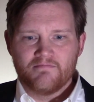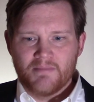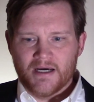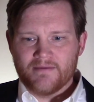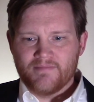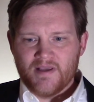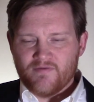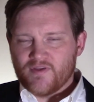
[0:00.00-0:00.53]

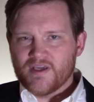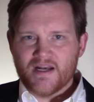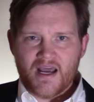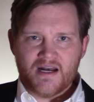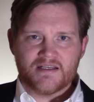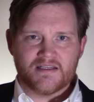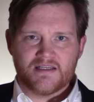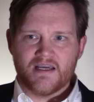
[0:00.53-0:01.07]
But if the
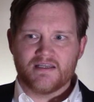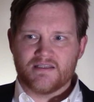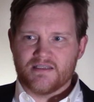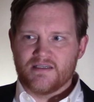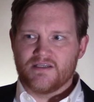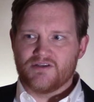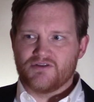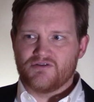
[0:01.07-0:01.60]
United States
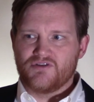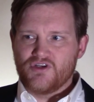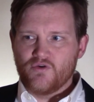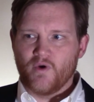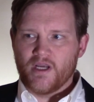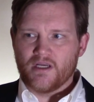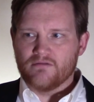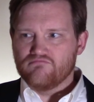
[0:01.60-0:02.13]
is
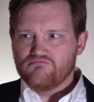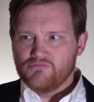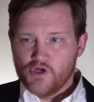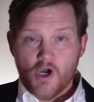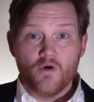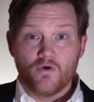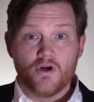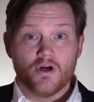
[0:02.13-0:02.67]
doing
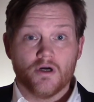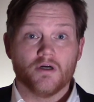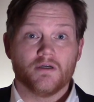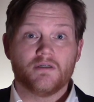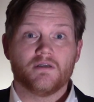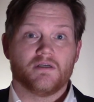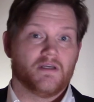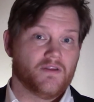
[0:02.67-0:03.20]
no
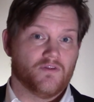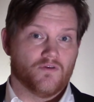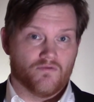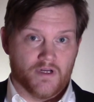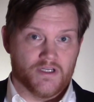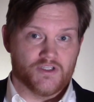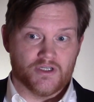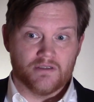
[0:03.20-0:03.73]
good in the
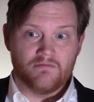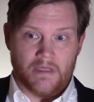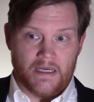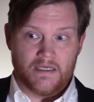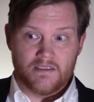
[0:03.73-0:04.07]
region,